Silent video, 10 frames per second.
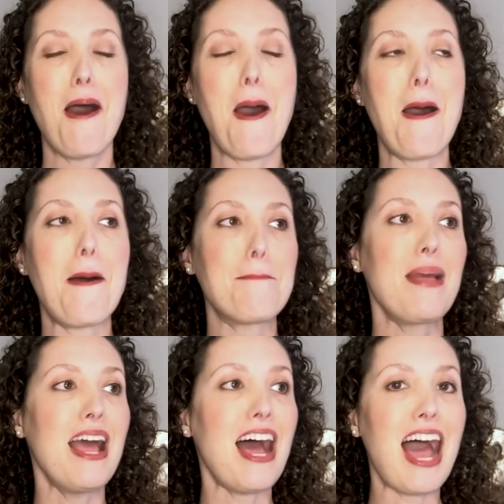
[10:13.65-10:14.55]

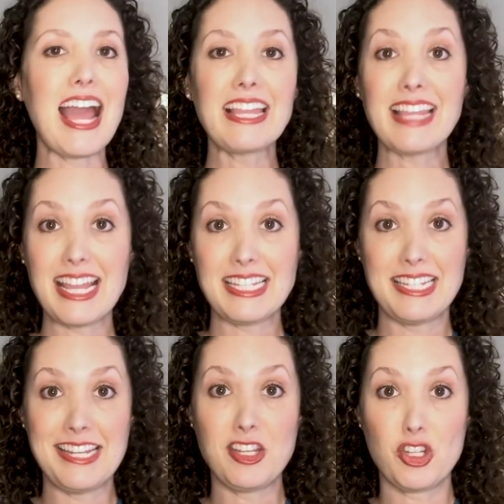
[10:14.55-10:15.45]
I like to
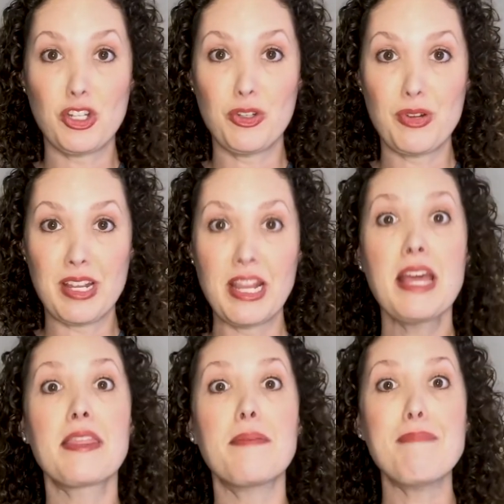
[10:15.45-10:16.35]
teach children
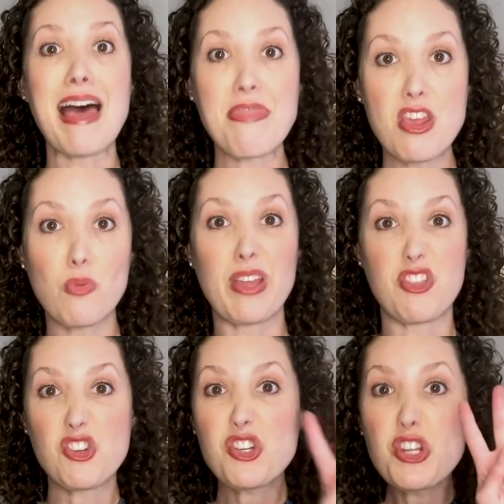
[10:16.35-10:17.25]
the method
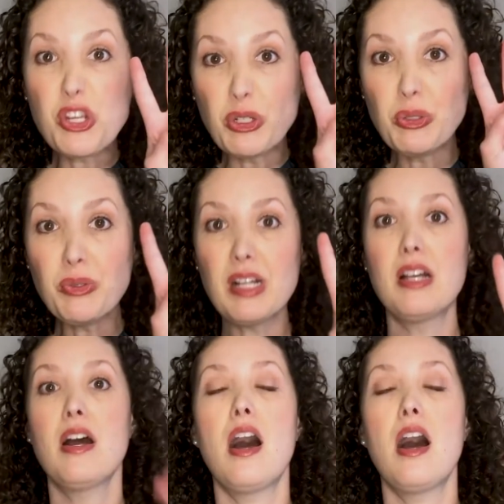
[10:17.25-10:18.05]
with two